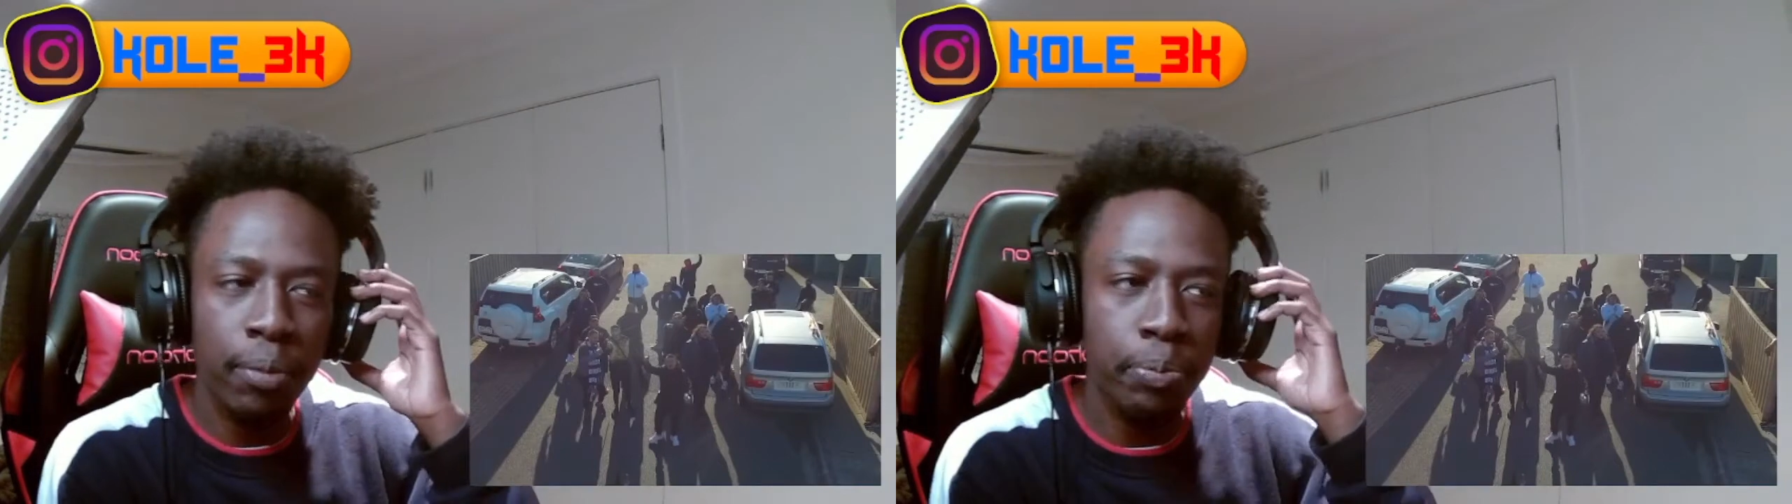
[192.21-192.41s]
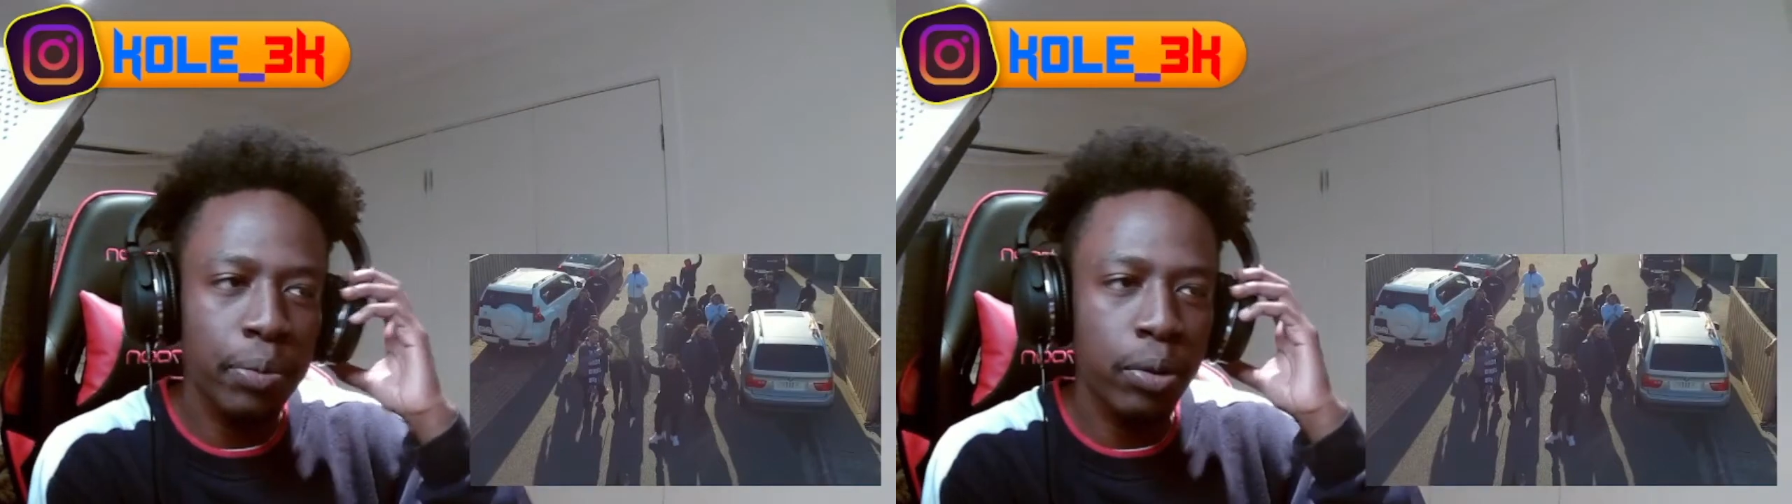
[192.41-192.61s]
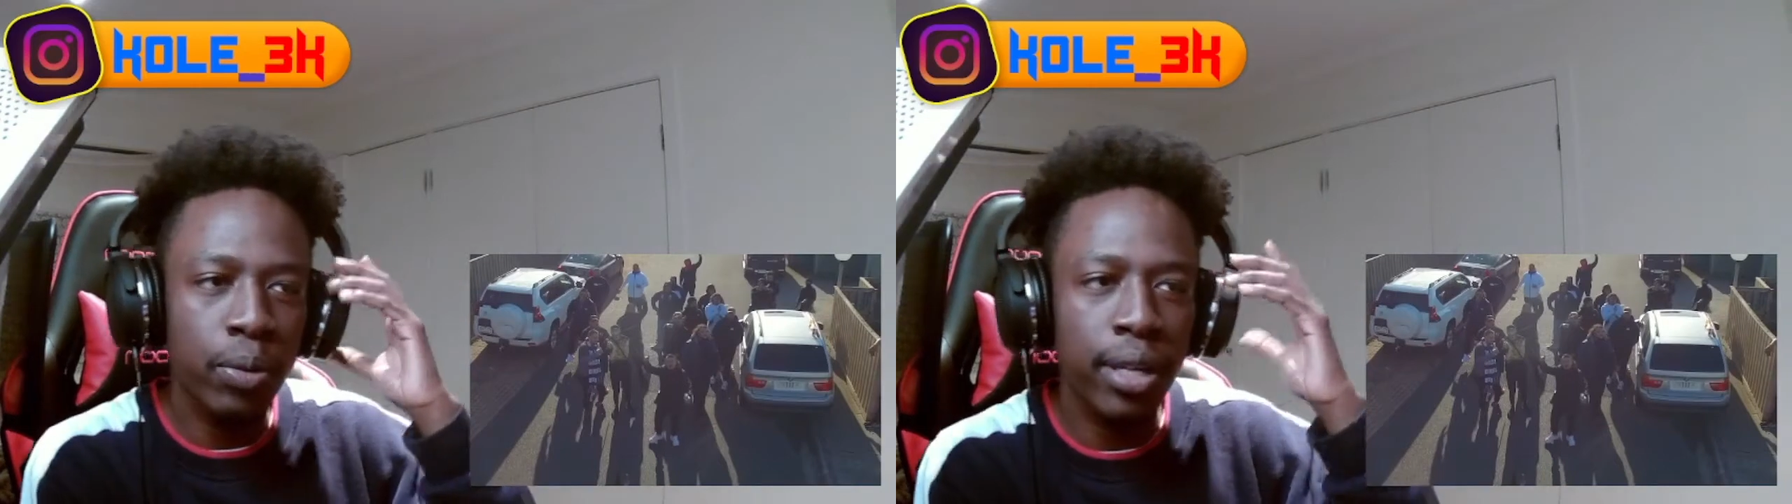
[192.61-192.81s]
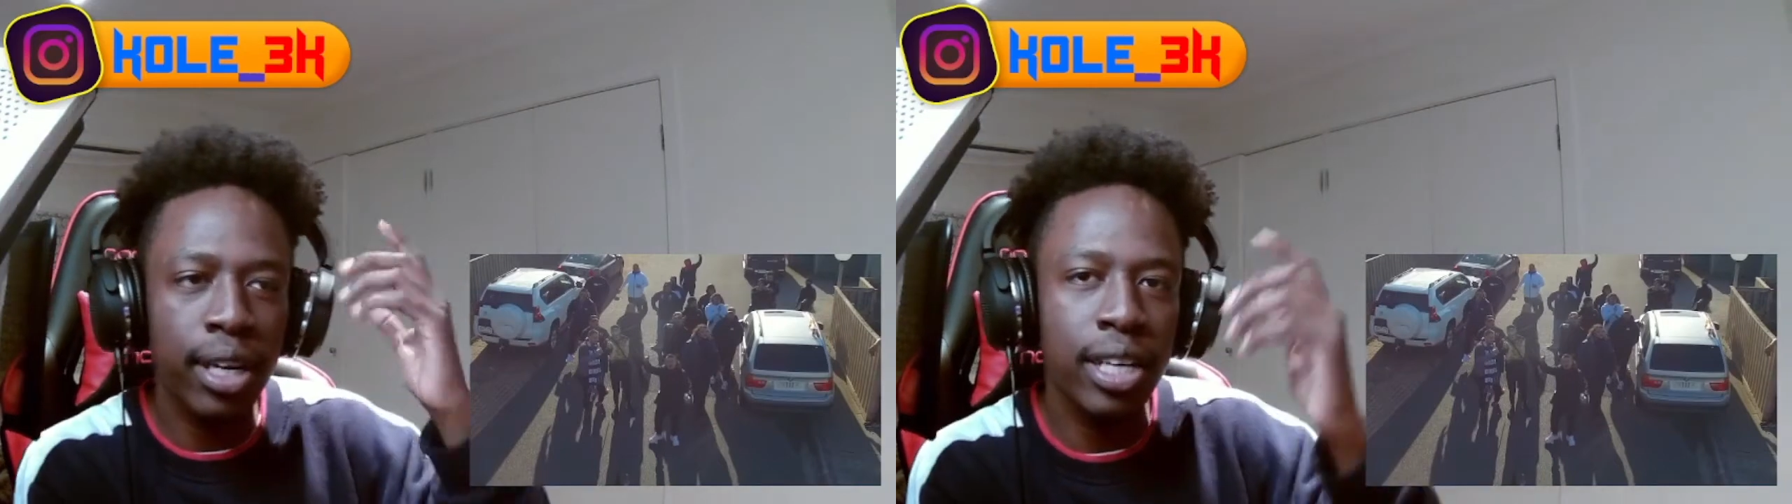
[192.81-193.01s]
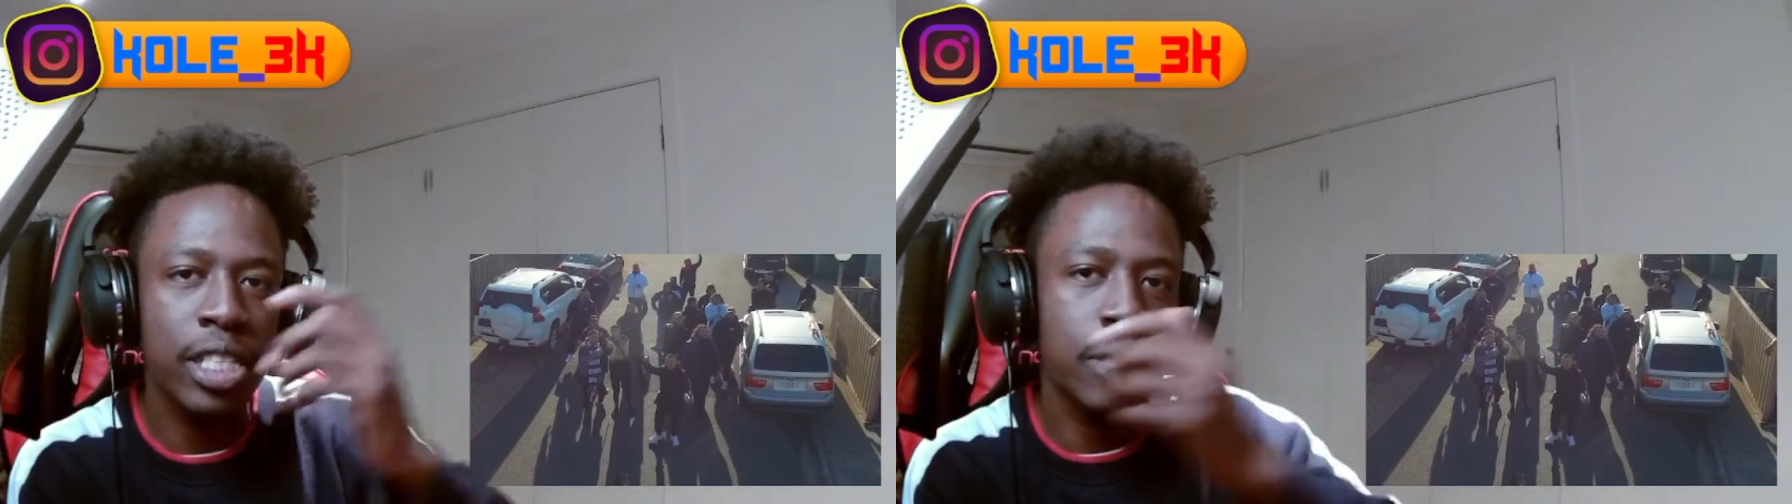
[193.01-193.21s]
people with
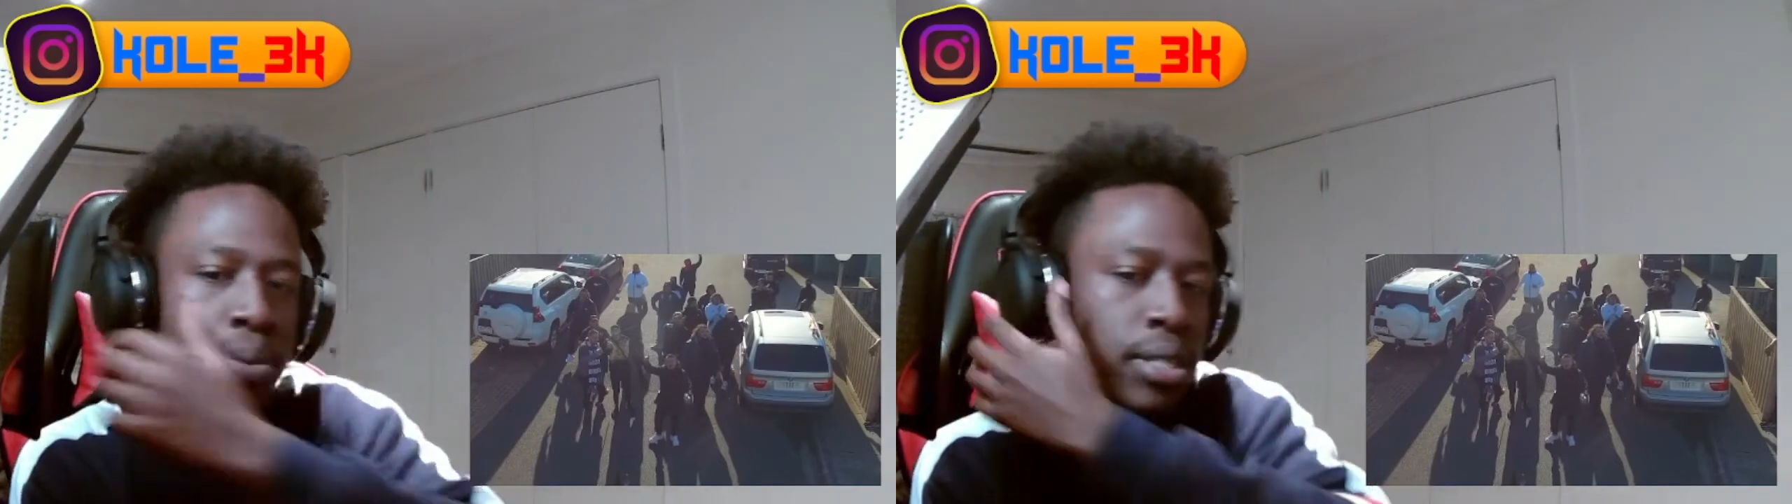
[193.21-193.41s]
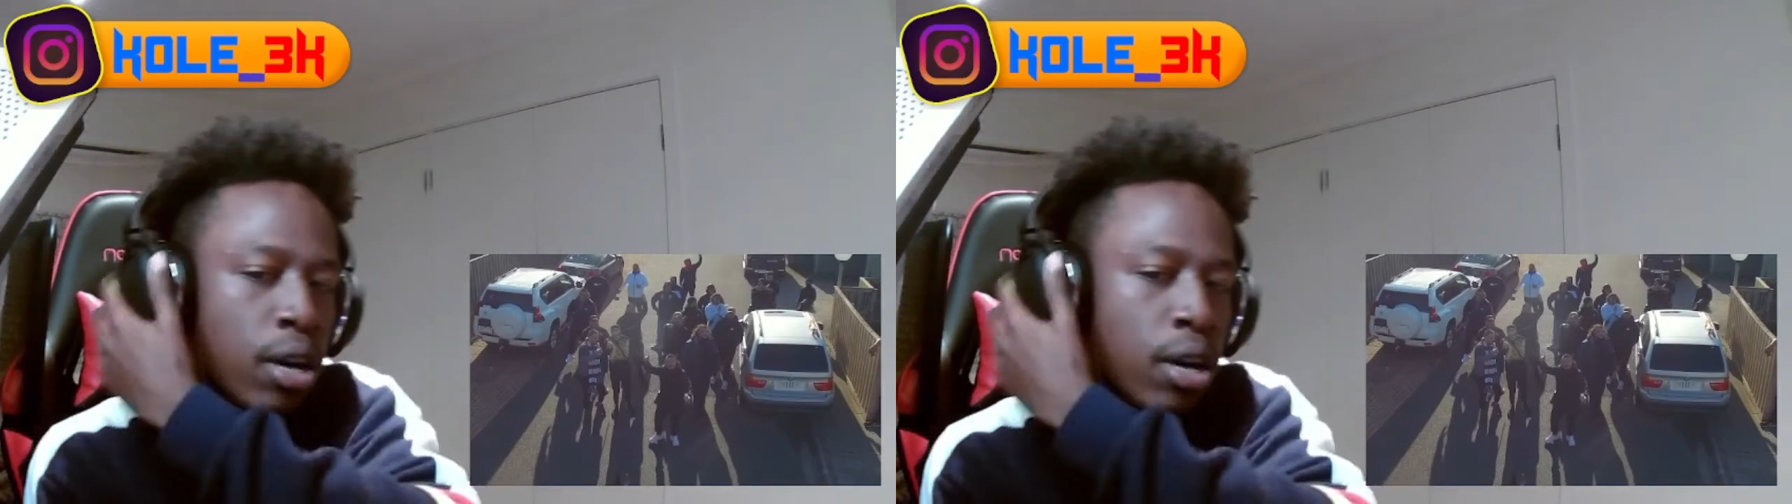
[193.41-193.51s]
lisps